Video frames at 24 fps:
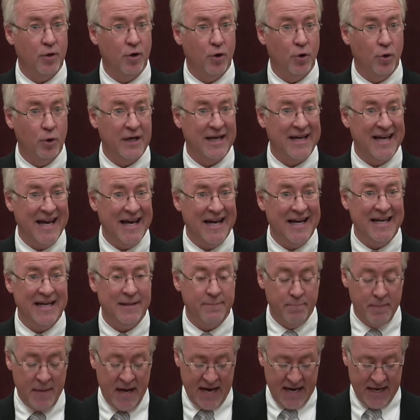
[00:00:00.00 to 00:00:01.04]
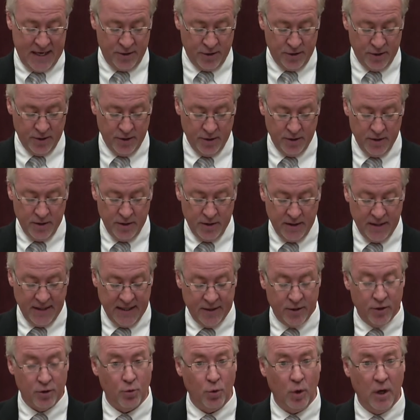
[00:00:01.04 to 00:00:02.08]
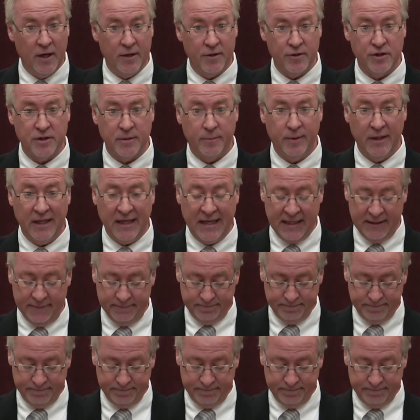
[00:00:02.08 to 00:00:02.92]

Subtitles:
organic matter in our water supply.